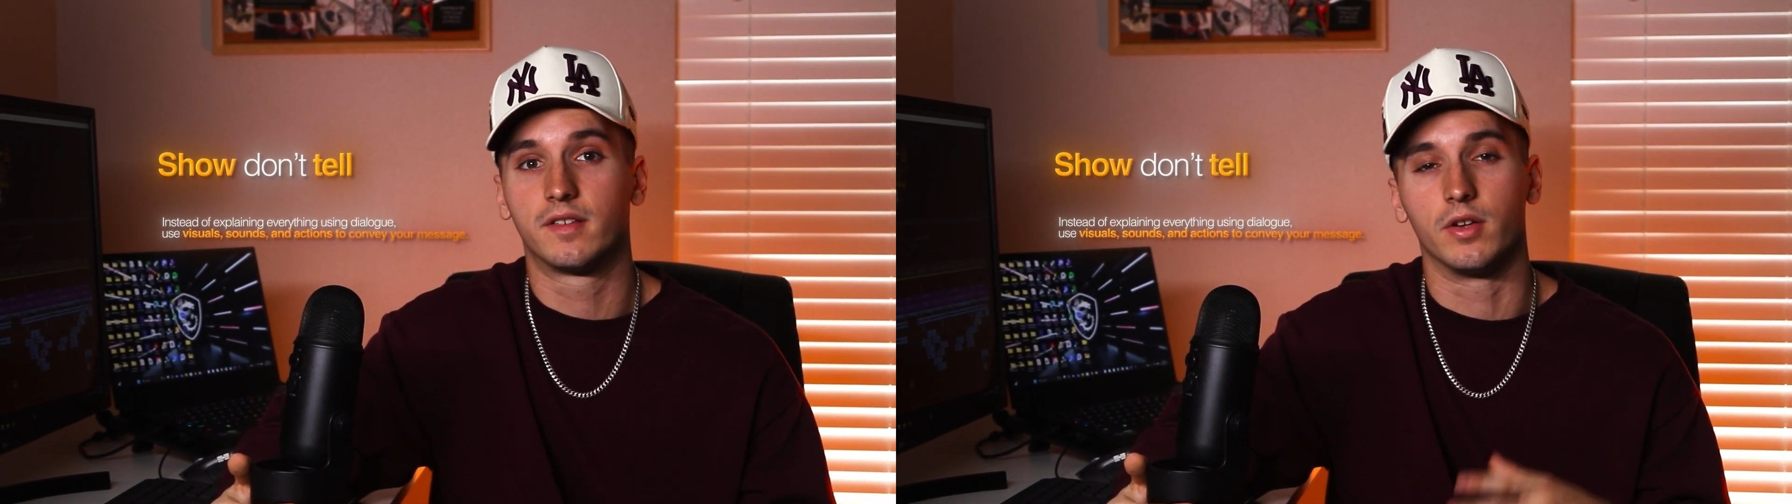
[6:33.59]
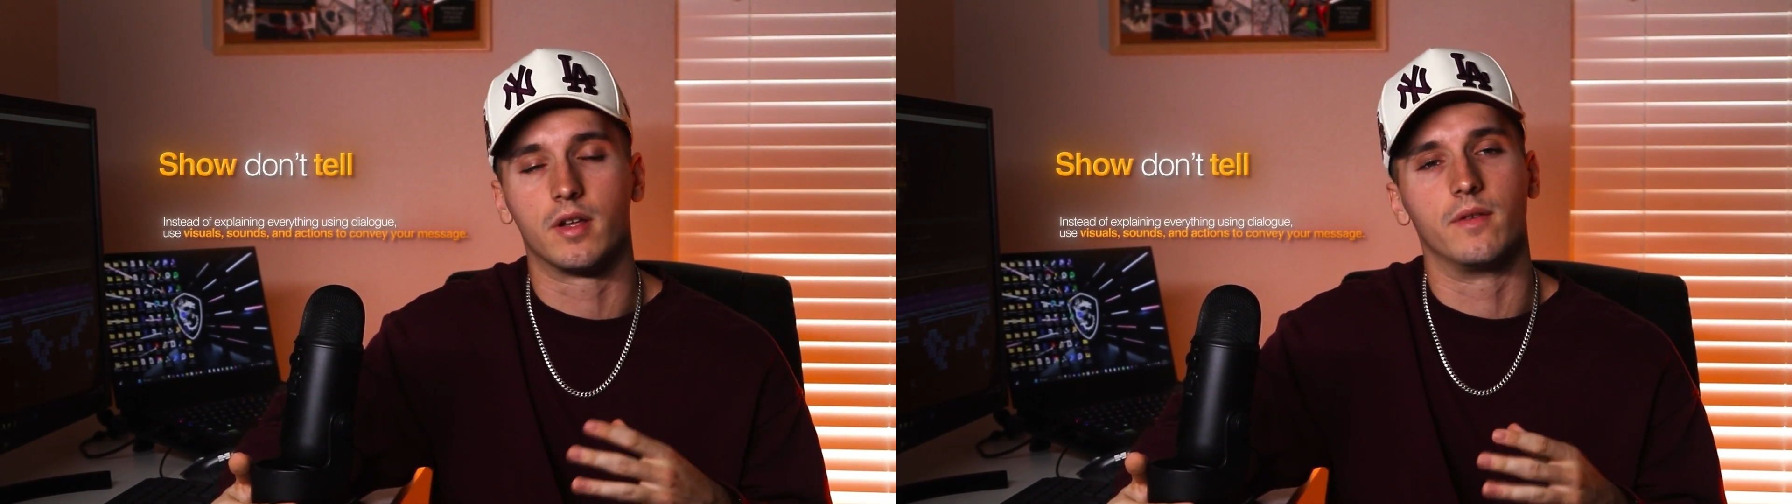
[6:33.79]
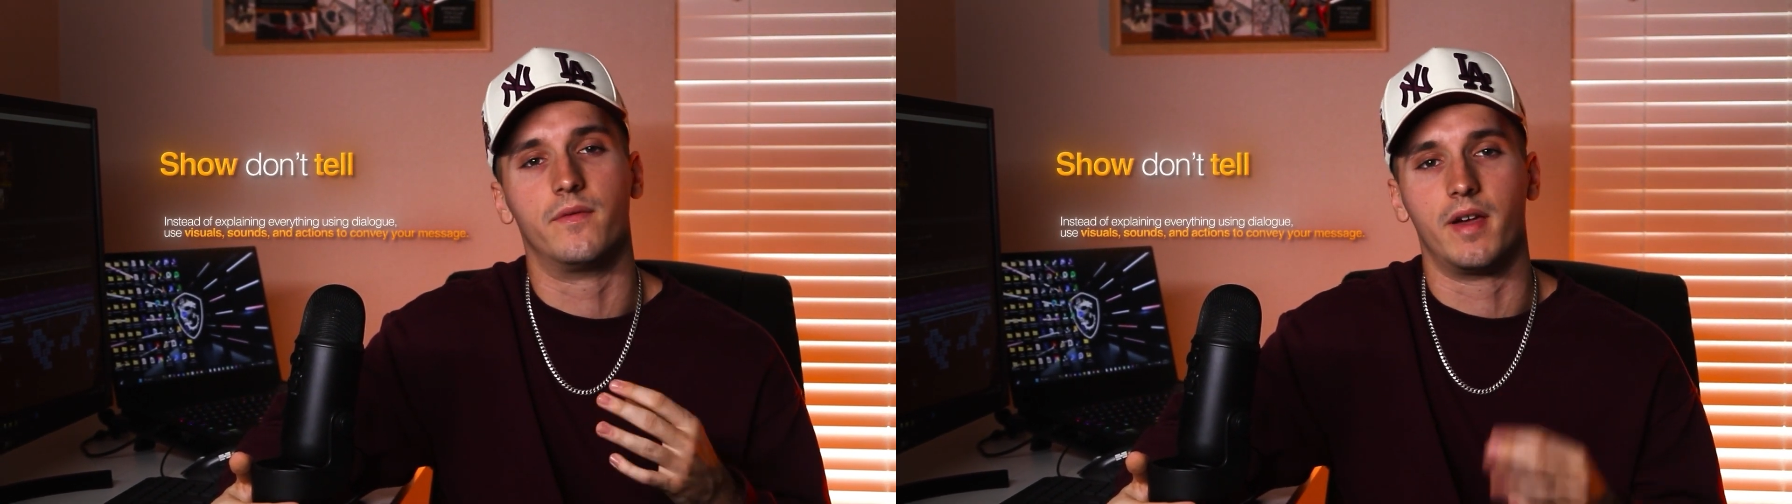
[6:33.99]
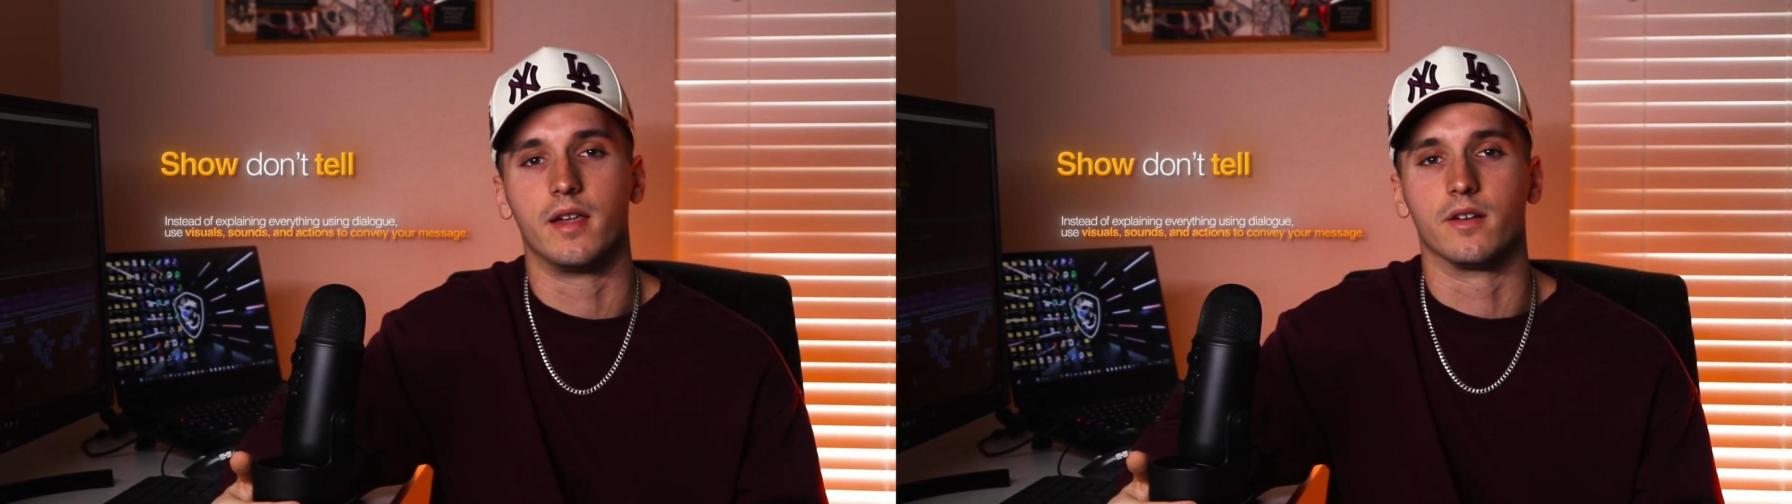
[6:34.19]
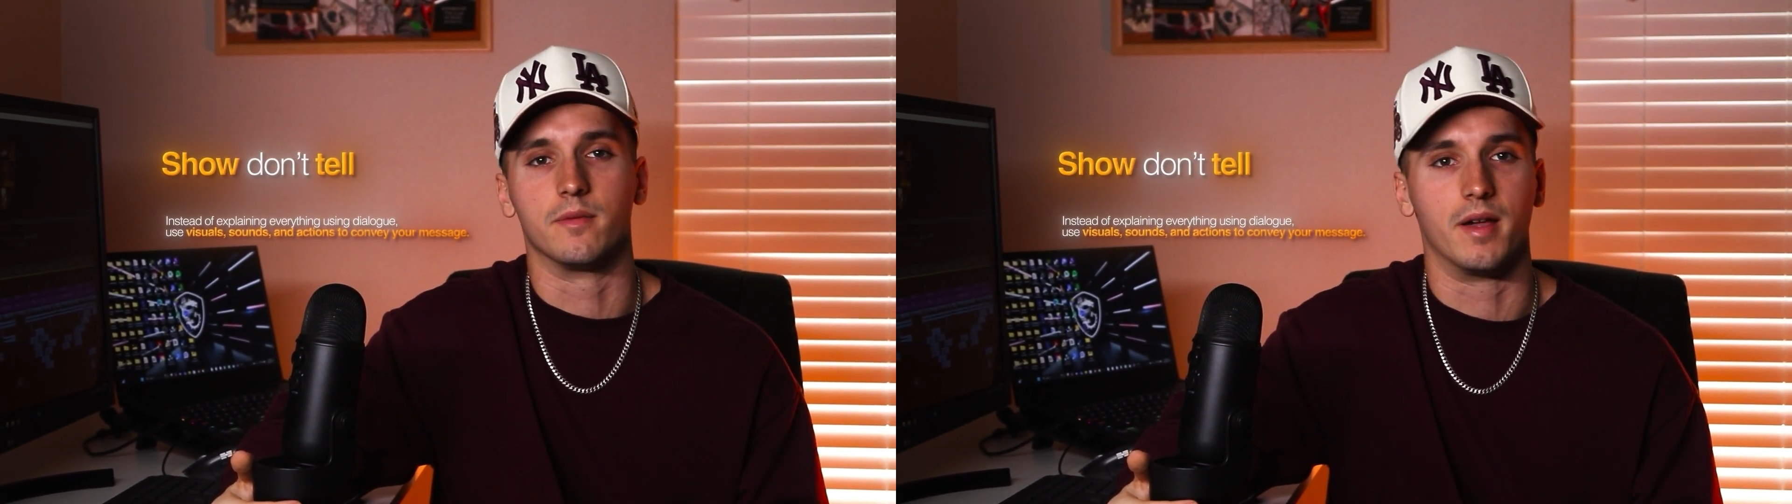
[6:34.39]
to convey
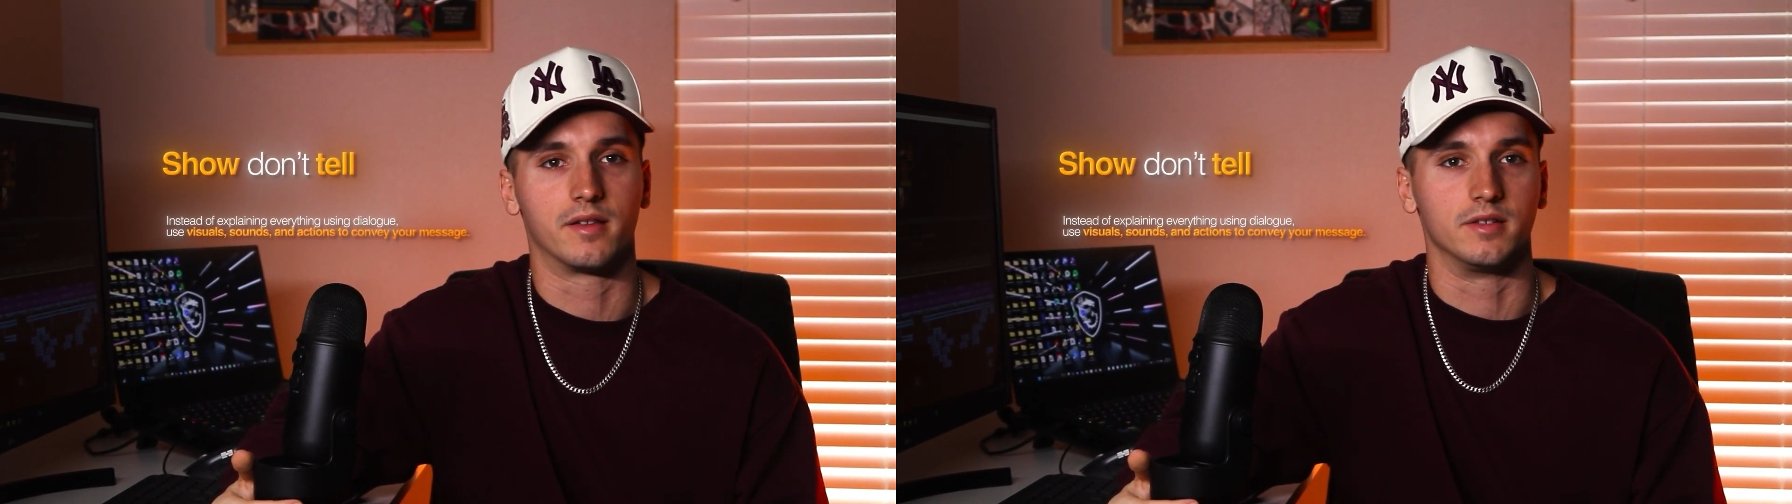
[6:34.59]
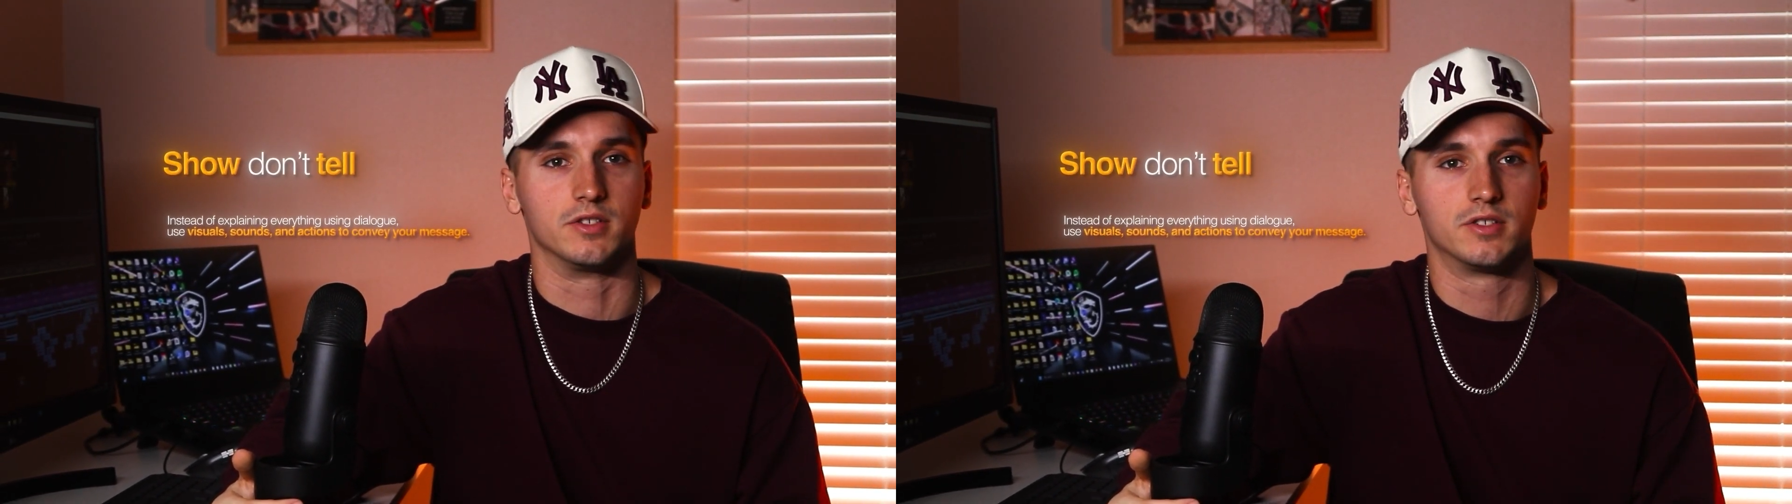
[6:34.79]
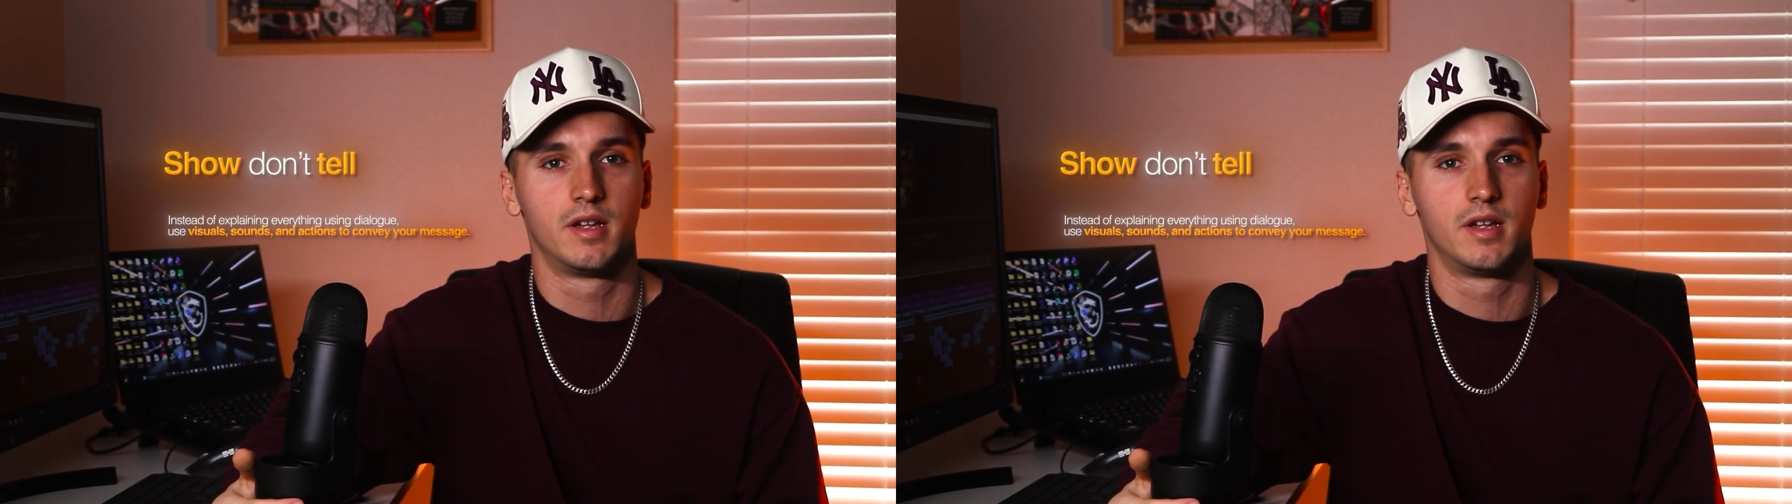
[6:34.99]
your message.